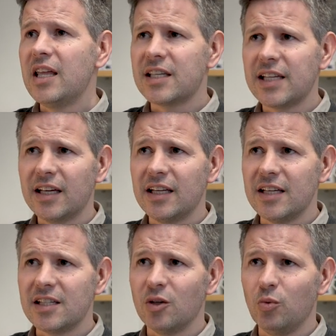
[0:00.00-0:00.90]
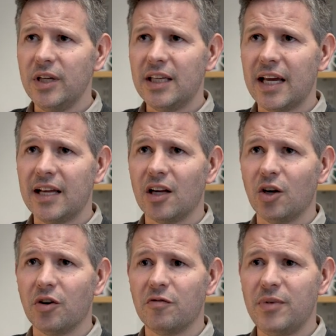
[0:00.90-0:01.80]
The second is that we get a
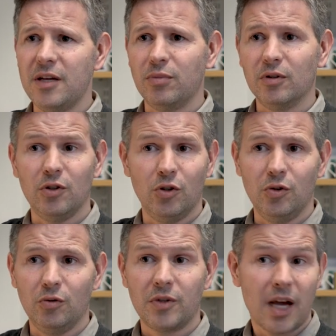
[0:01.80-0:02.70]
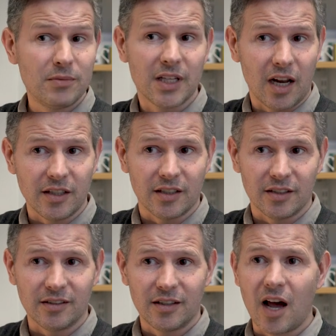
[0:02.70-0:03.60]
lot of people who come to
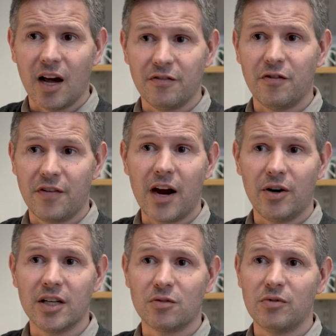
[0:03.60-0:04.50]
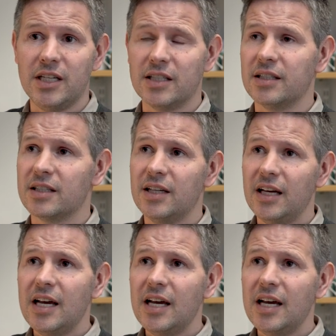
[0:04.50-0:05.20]
London for various reasons.